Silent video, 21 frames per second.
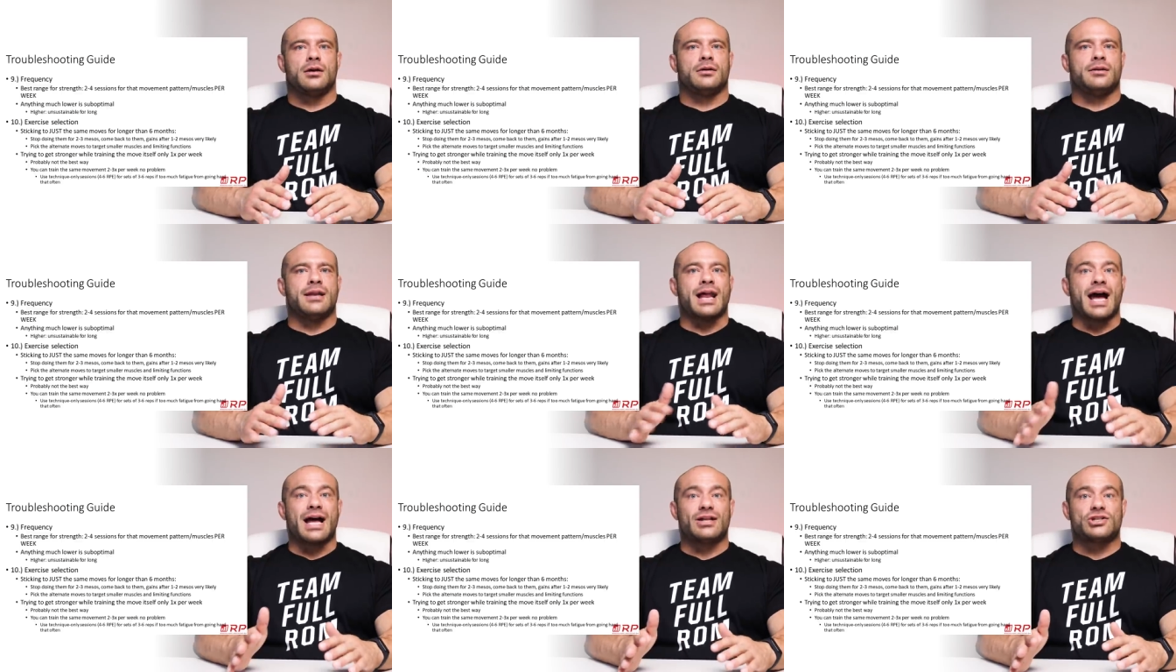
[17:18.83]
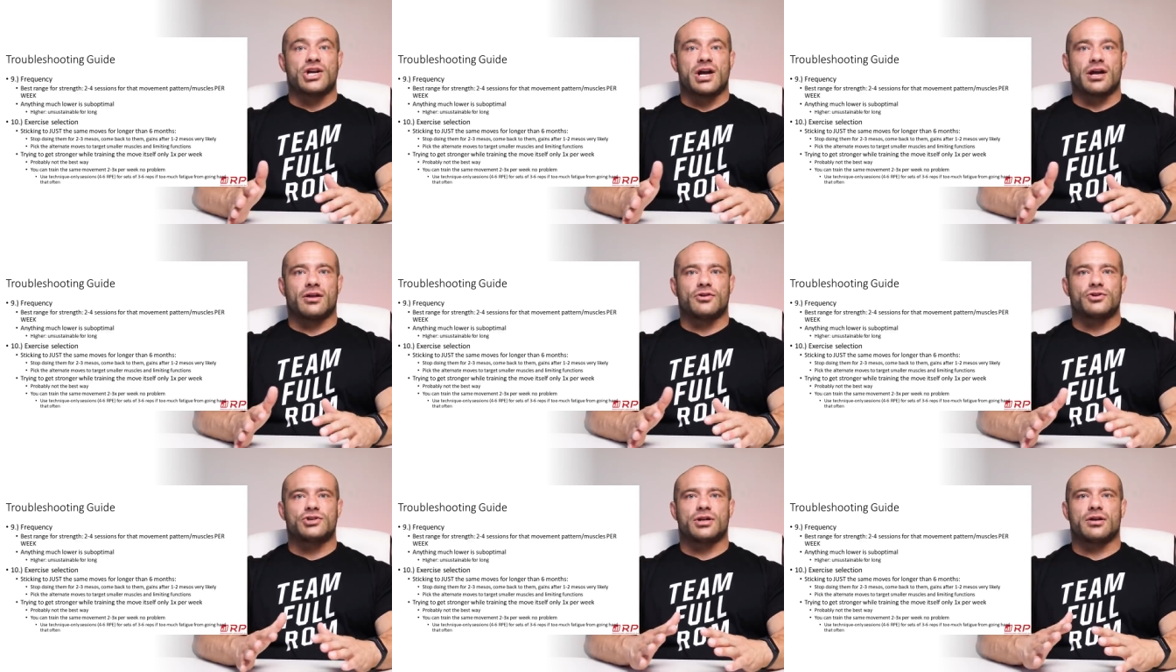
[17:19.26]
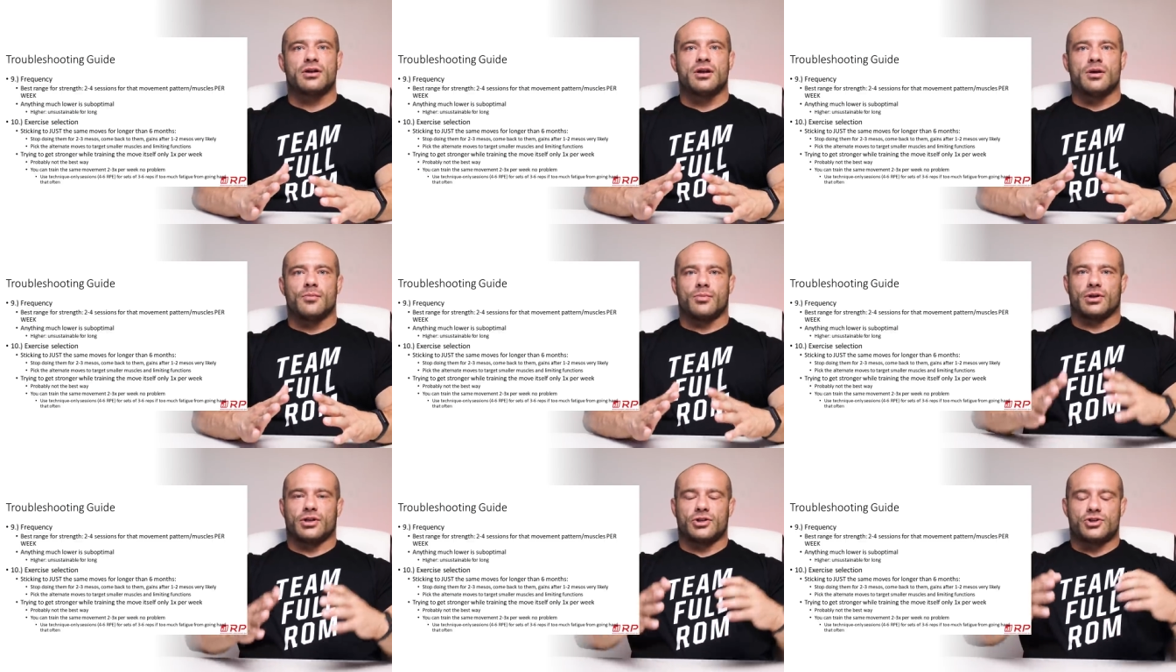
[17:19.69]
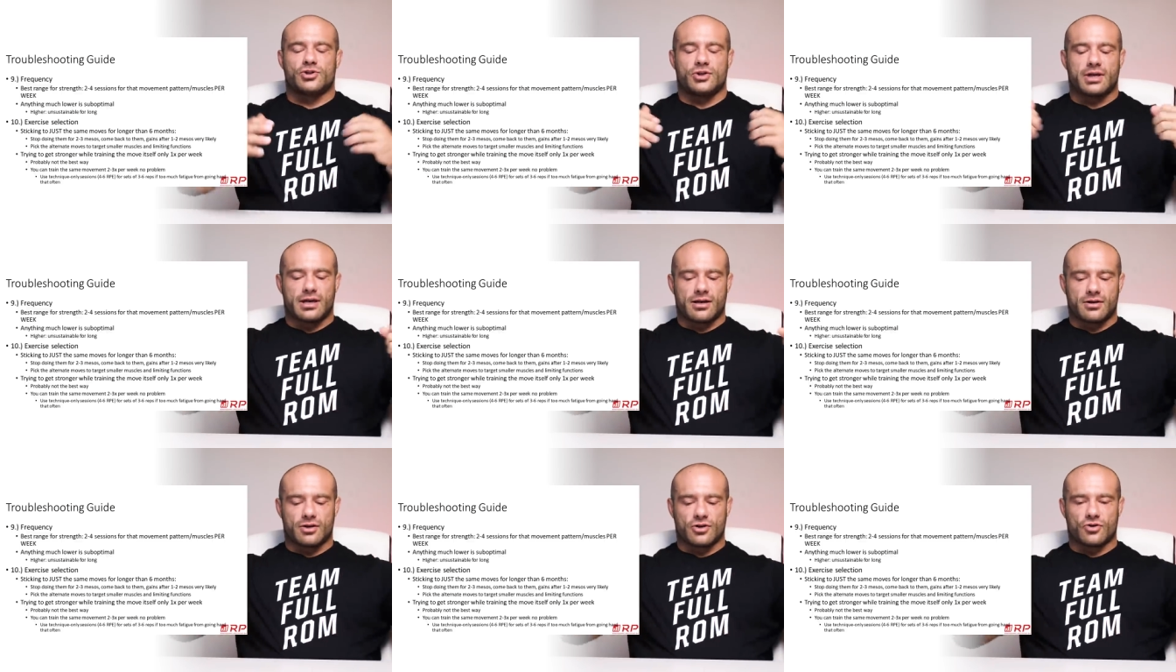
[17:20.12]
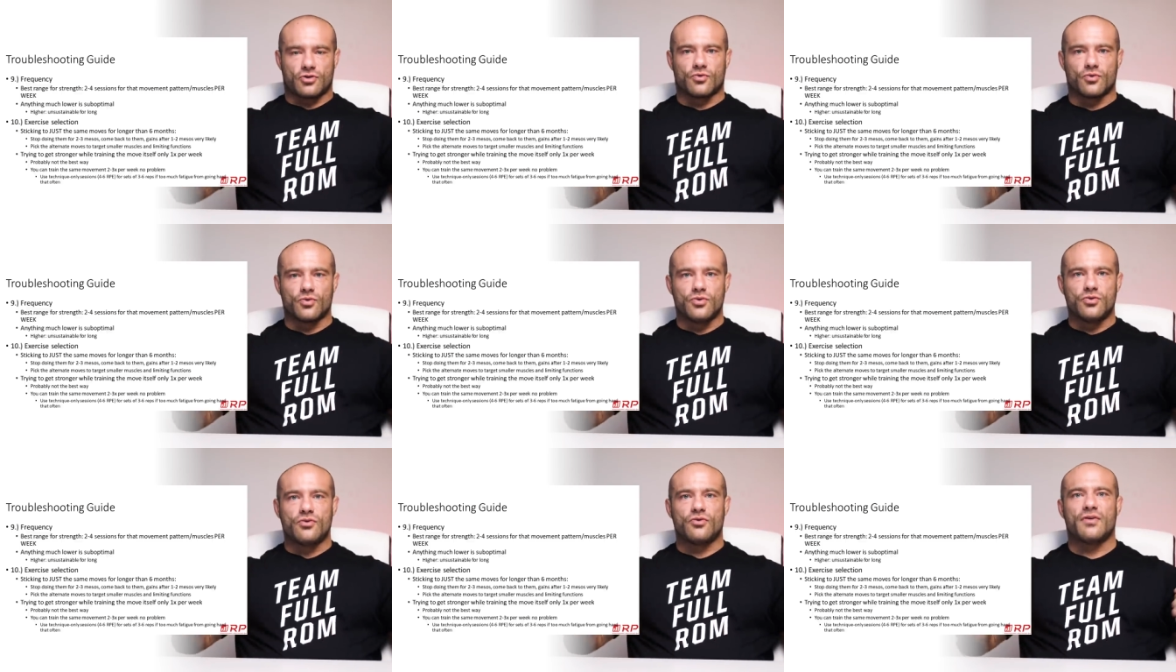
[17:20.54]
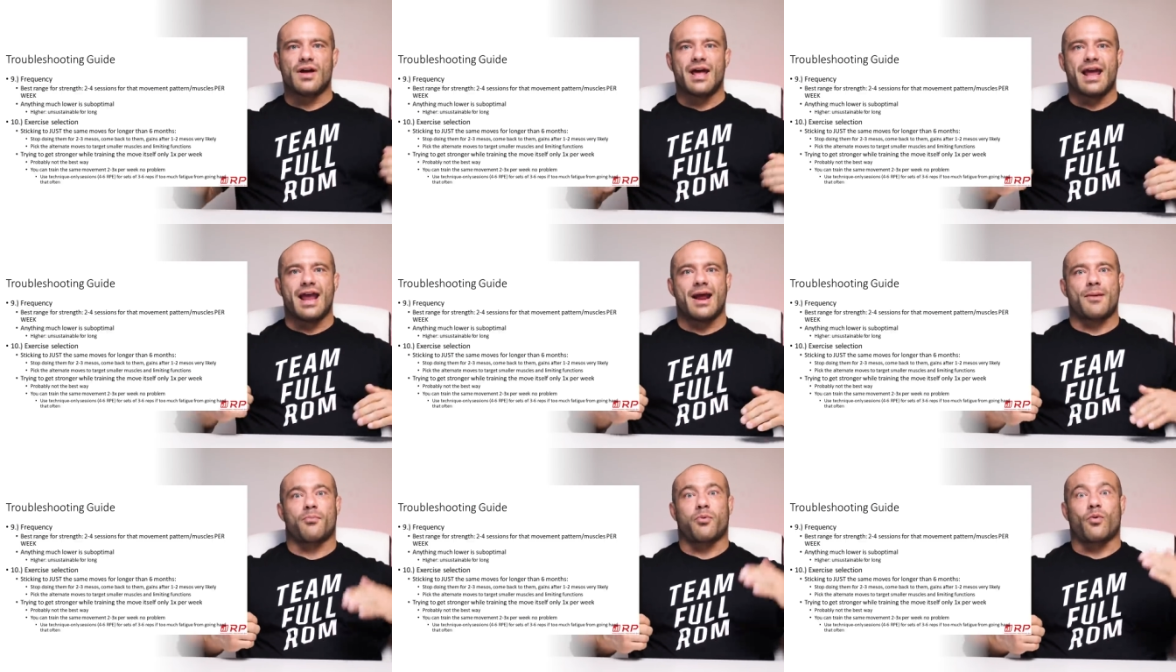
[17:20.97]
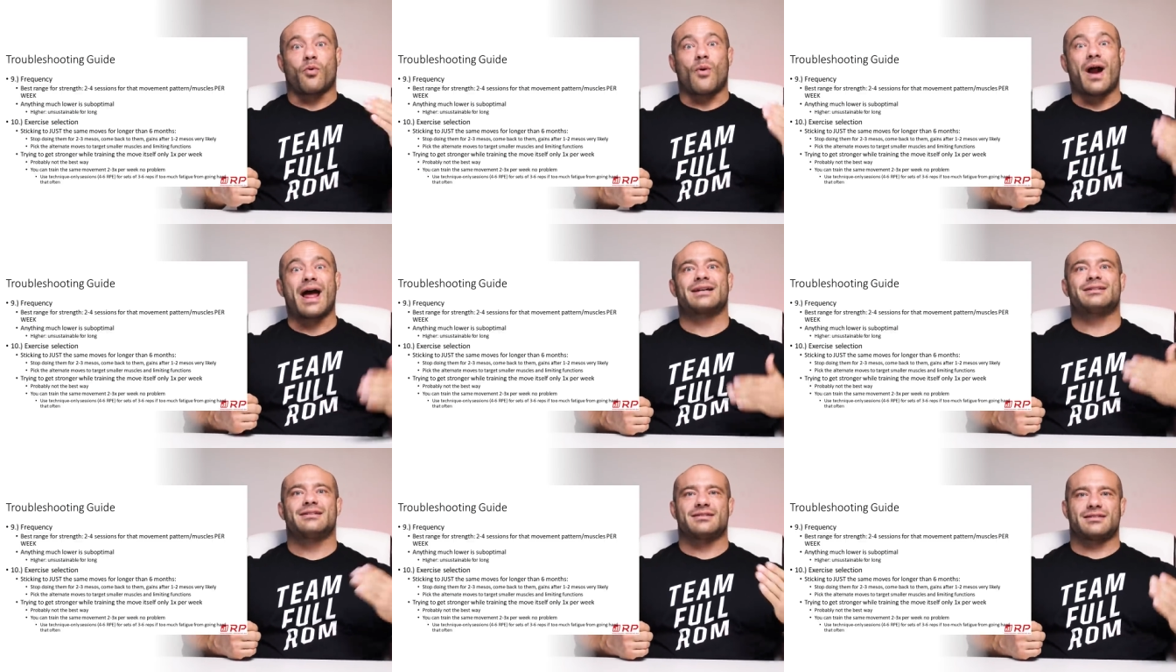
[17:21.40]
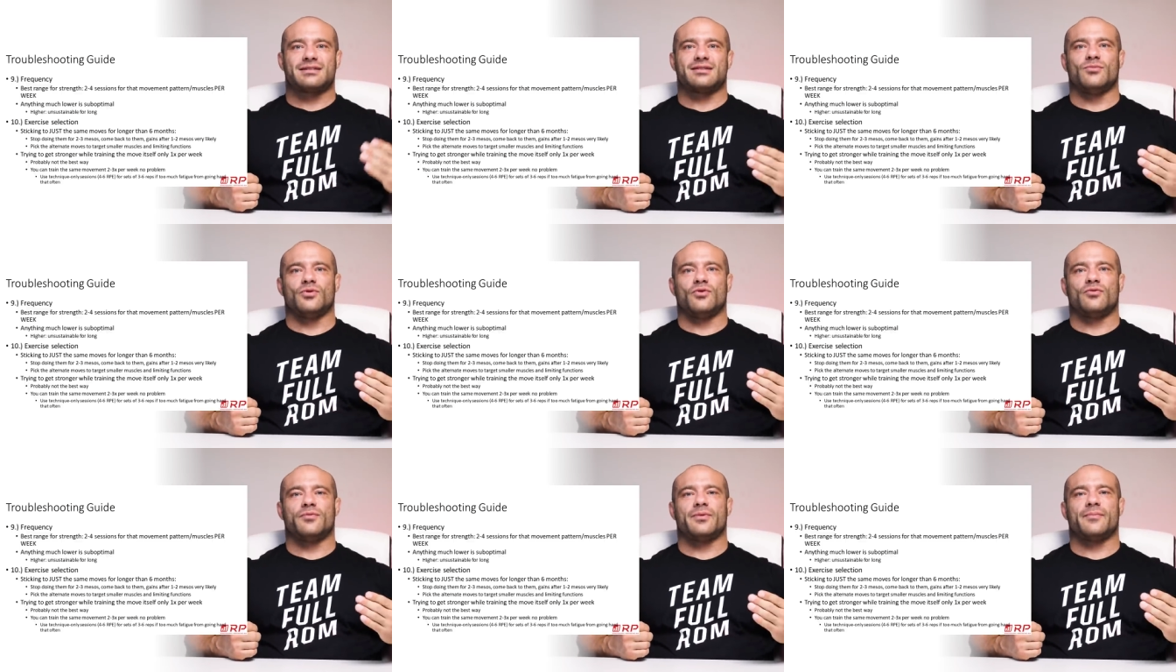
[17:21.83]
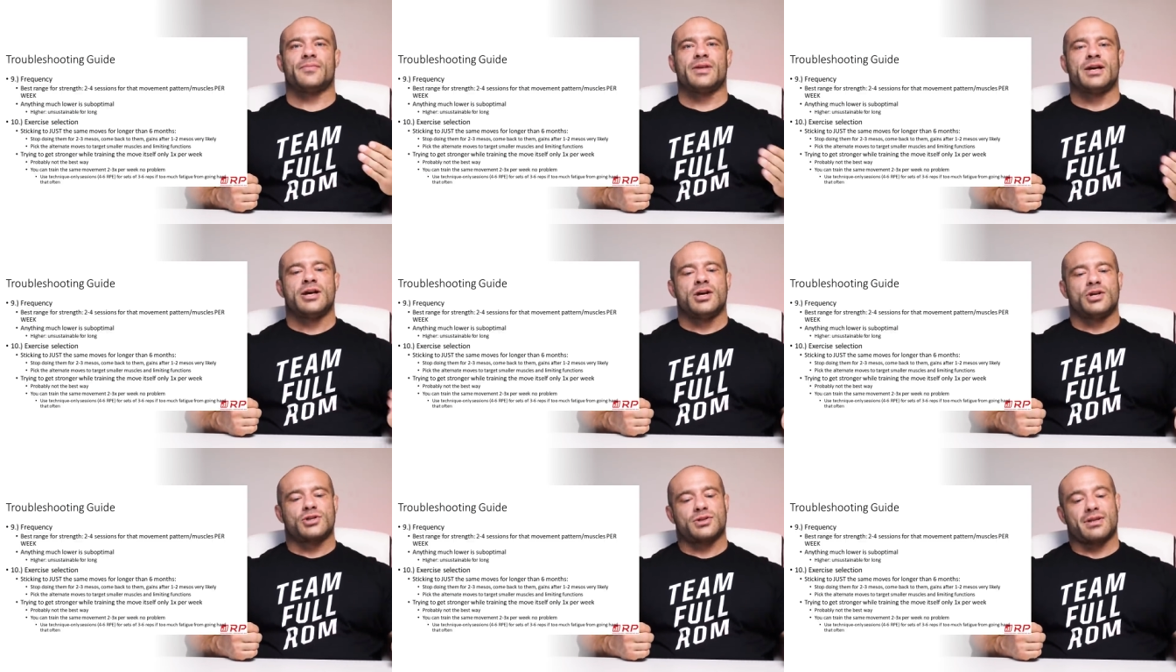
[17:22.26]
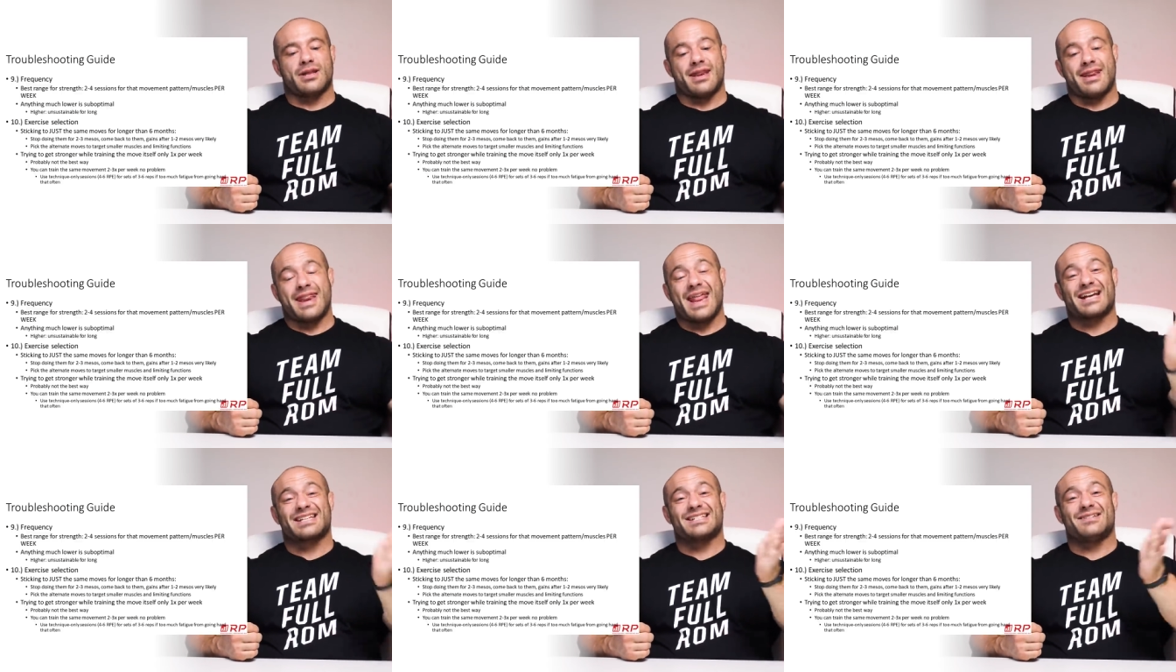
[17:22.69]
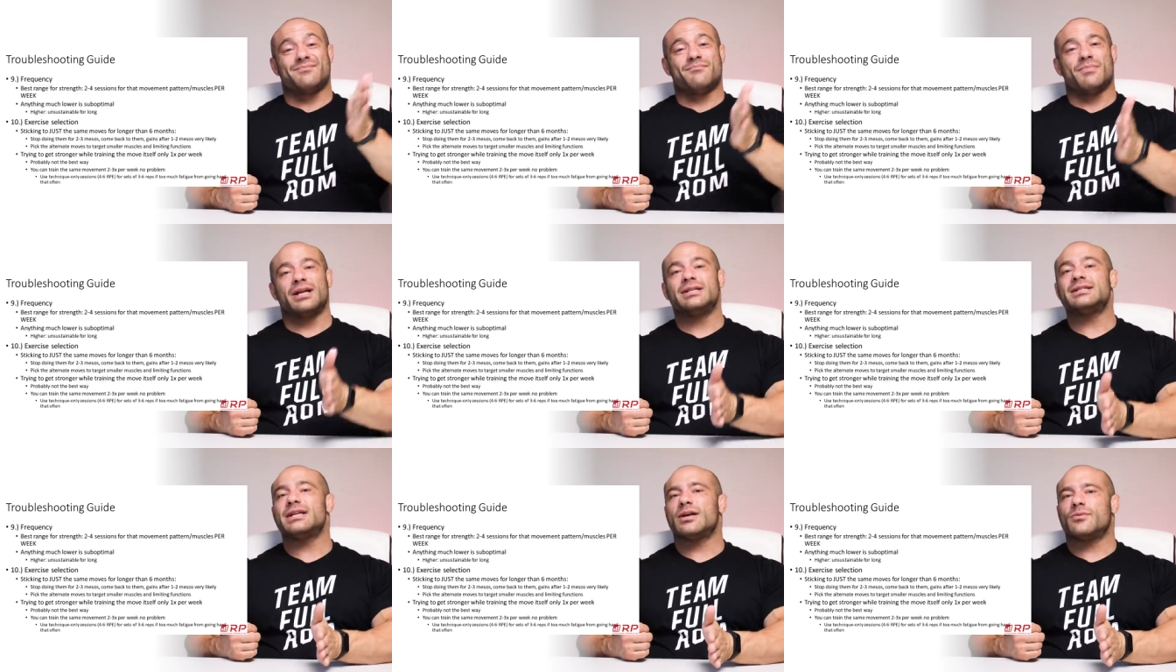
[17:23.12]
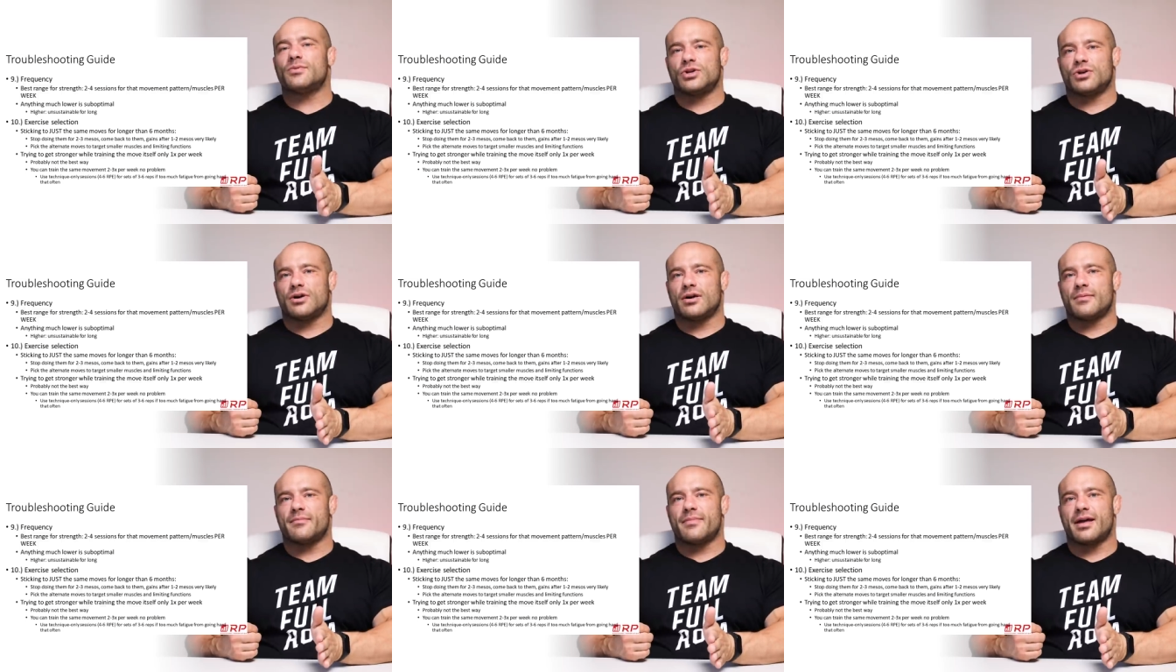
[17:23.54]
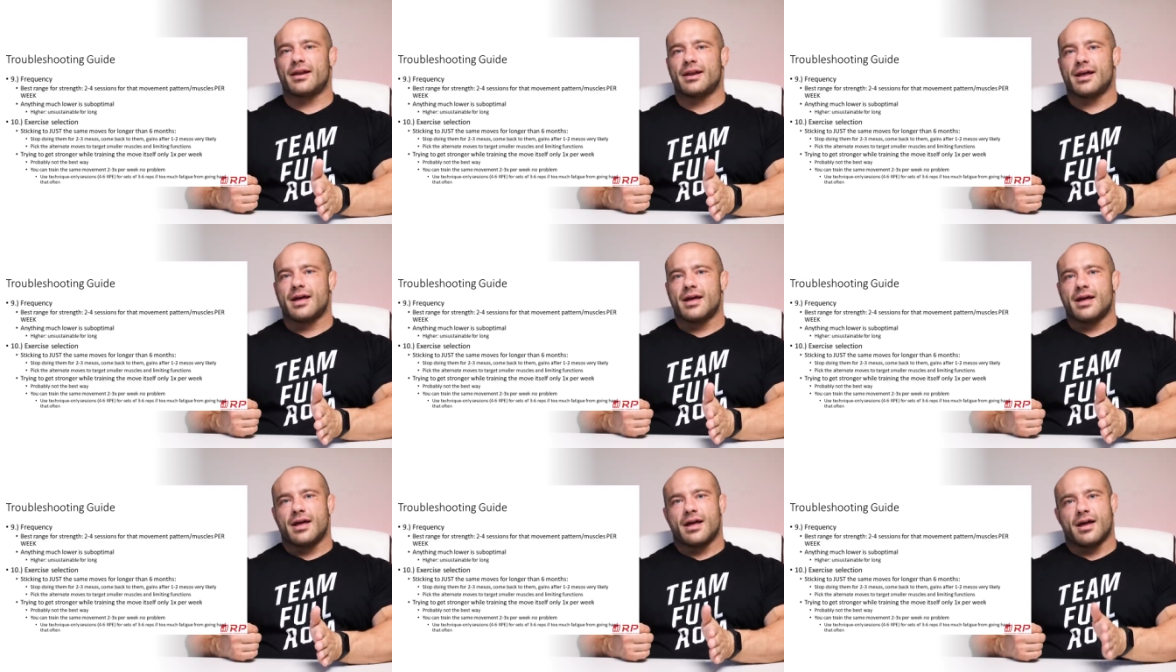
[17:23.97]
Not challenging, but it lets you get into the groove and practice the movement so that next Monday when you come back